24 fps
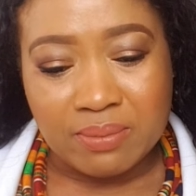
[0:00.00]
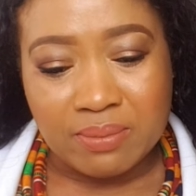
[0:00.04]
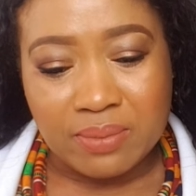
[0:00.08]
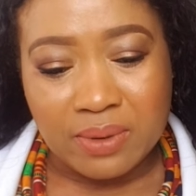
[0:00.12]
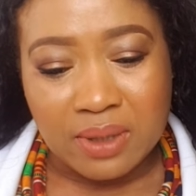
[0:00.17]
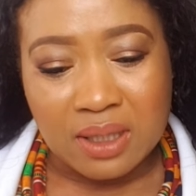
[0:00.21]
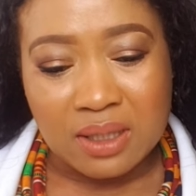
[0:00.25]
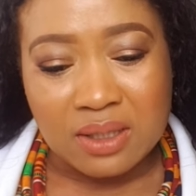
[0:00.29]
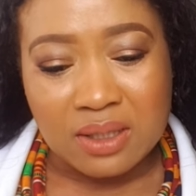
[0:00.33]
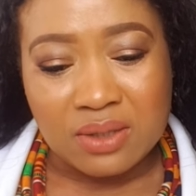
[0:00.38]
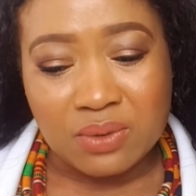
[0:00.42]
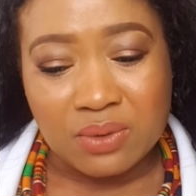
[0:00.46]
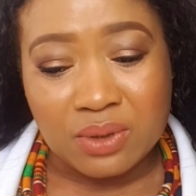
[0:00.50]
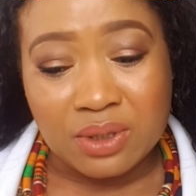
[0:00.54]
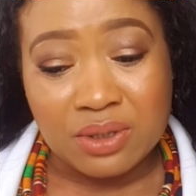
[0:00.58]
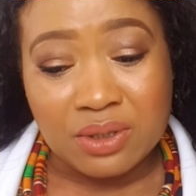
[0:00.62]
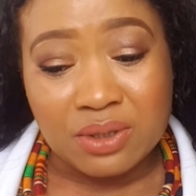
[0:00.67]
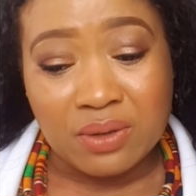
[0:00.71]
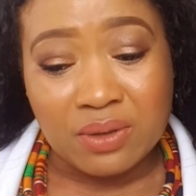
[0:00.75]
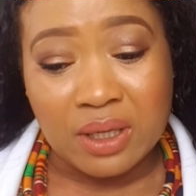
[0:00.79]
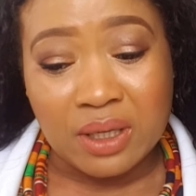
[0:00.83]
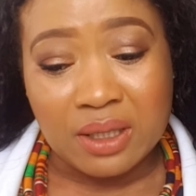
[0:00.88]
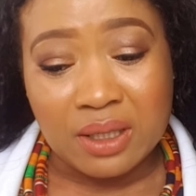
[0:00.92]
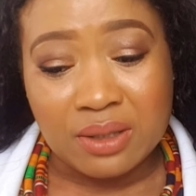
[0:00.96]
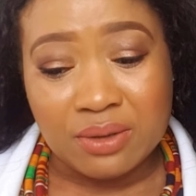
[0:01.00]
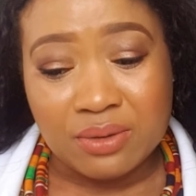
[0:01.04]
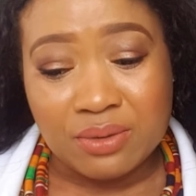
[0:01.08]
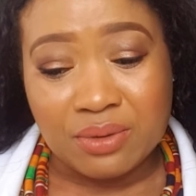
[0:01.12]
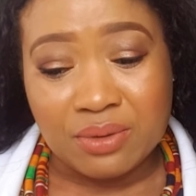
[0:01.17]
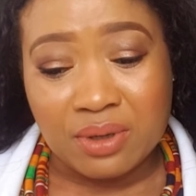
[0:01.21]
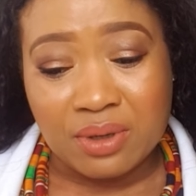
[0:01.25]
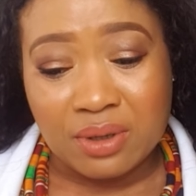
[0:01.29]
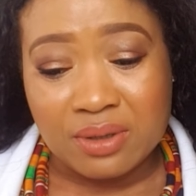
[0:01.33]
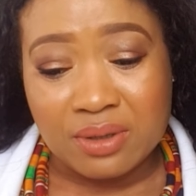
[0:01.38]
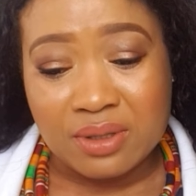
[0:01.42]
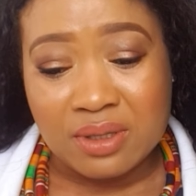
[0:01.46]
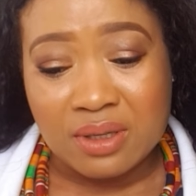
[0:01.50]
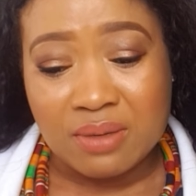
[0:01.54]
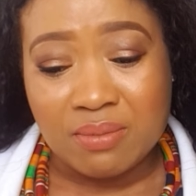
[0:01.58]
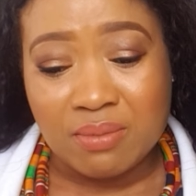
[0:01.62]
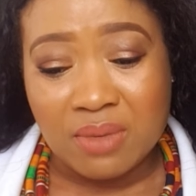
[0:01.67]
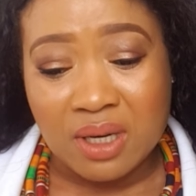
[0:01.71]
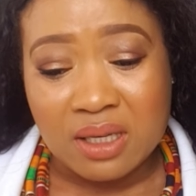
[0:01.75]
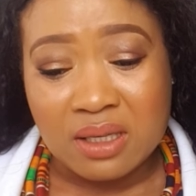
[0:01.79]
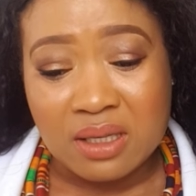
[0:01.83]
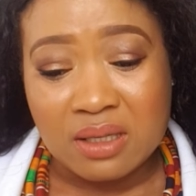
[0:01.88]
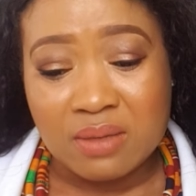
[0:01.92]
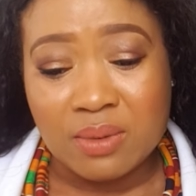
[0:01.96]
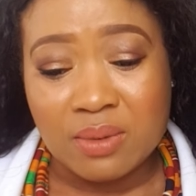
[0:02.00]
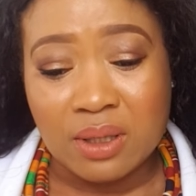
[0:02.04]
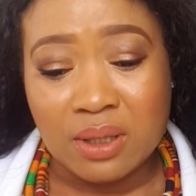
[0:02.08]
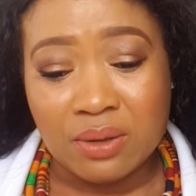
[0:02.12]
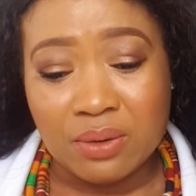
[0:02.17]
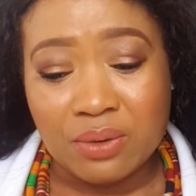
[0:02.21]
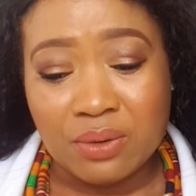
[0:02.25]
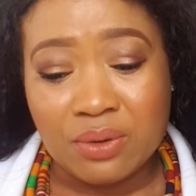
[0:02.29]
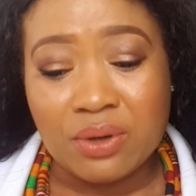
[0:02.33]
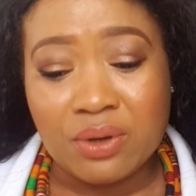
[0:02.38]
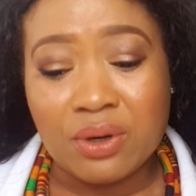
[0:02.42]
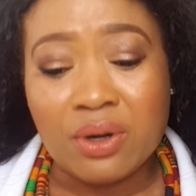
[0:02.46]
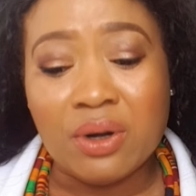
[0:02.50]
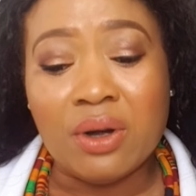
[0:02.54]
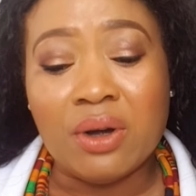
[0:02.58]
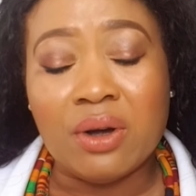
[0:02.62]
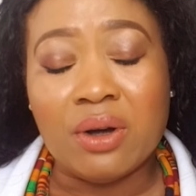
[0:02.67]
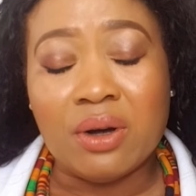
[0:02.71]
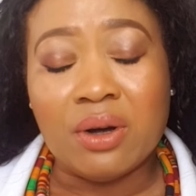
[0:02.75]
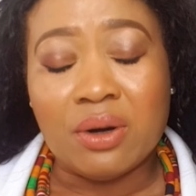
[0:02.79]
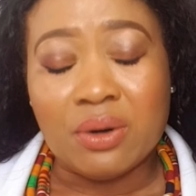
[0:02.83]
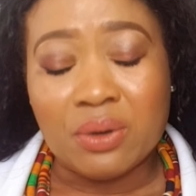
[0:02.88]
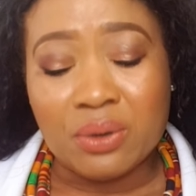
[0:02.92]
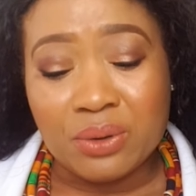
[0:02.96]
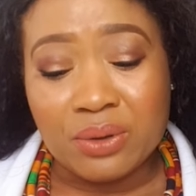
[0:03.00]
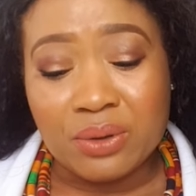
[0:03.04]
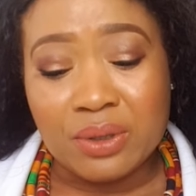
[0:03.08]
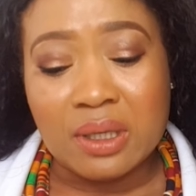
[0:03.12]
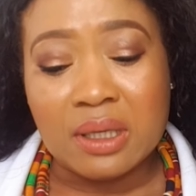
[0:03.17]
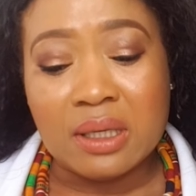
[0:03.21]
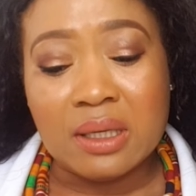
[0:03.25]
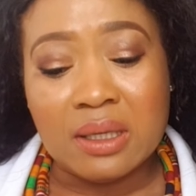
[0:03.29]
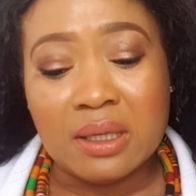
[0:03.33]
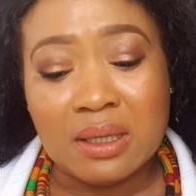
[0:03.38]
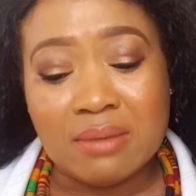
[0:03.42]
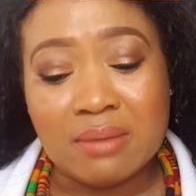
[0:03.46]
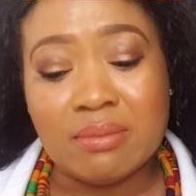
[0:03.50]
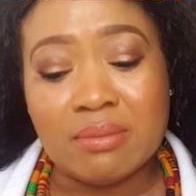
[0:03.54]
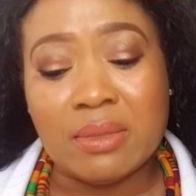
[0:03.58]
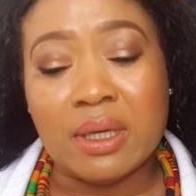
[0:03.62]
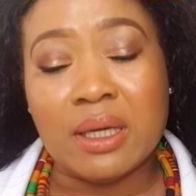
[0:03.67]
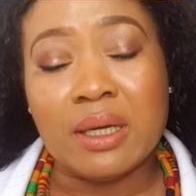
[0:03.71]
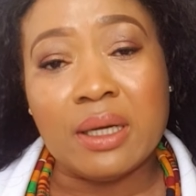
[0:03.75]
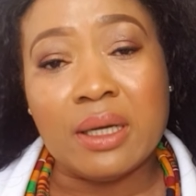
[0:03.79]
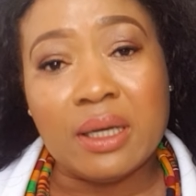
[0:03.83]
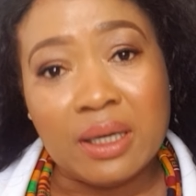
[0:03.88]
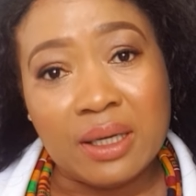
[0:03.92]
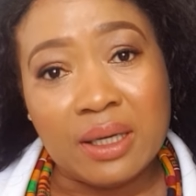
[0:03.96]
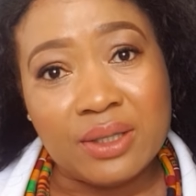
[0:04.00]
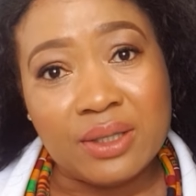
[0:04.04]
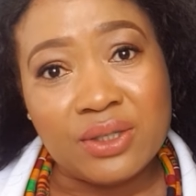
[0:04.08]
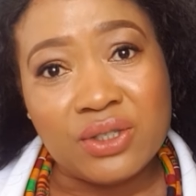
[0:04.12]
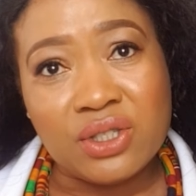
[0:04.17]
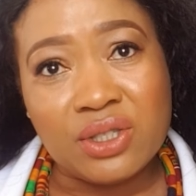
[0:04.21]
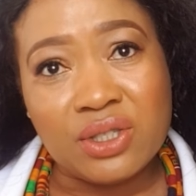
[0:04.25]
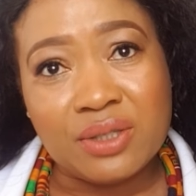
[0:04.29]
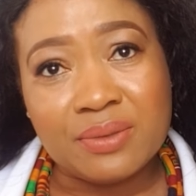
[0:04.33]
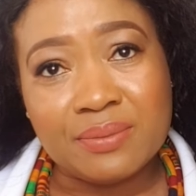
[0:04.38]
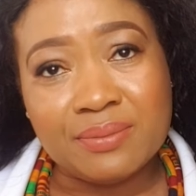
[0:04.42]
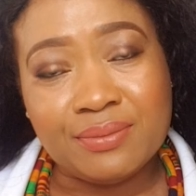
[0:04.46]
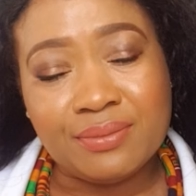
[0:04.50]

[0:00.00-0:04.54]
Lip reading: Please, what do I do? Because it makes me look older than my age.